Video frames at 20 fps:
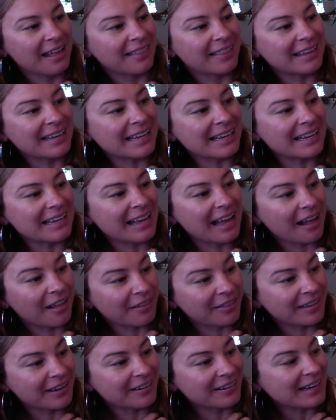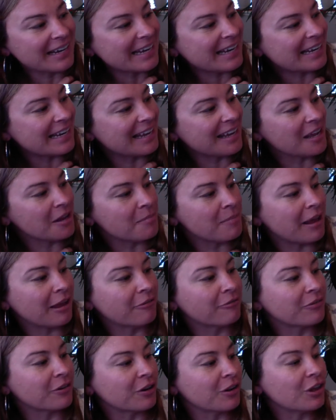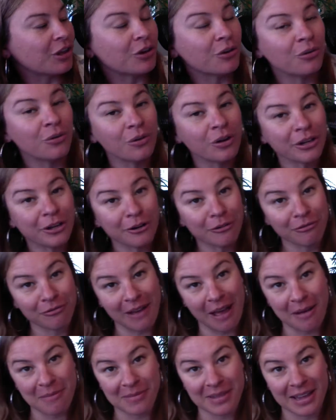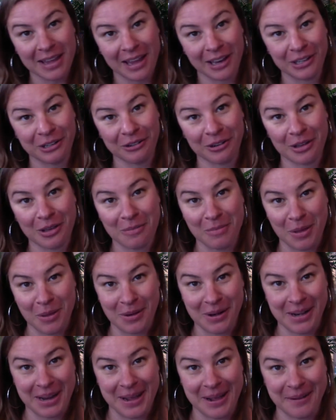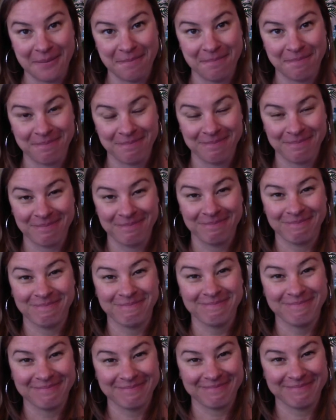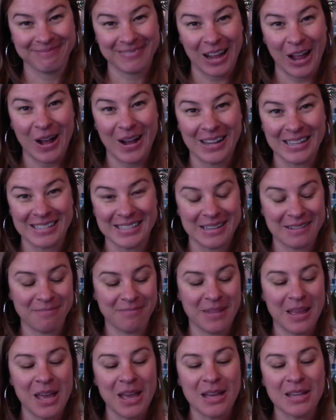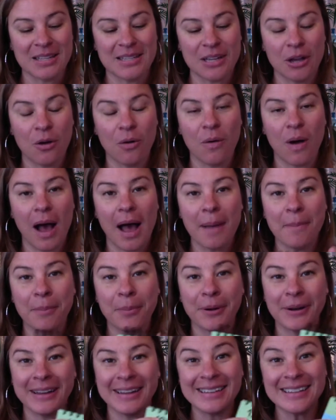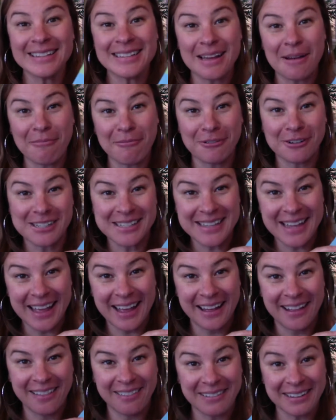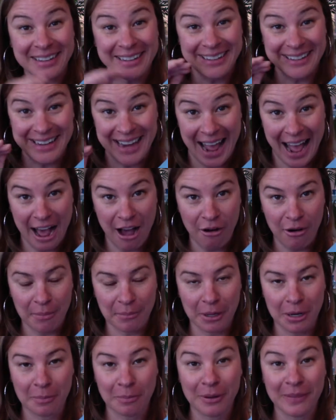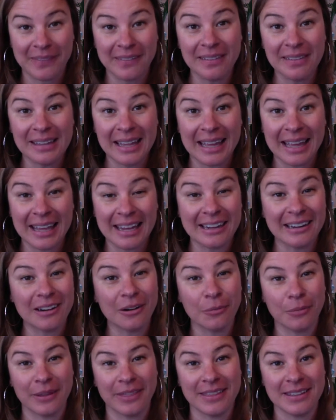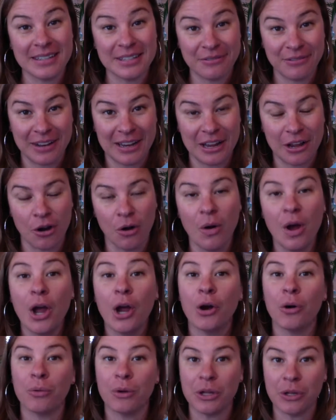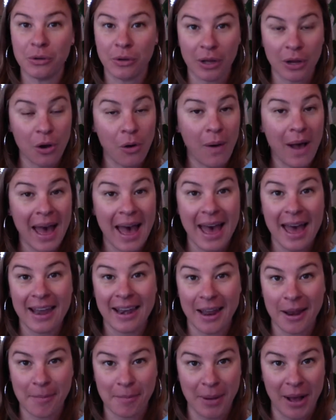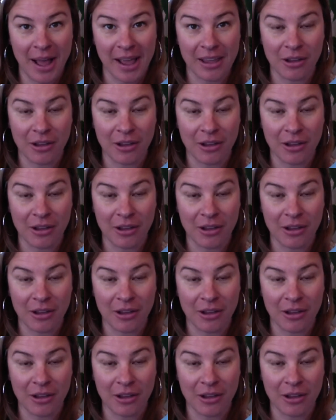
that eat healthier eating can make for you, your family, and your community. Awesome. So I'm putting this up for sale now. I'm going to put the link here with this video where you can go ahead and buy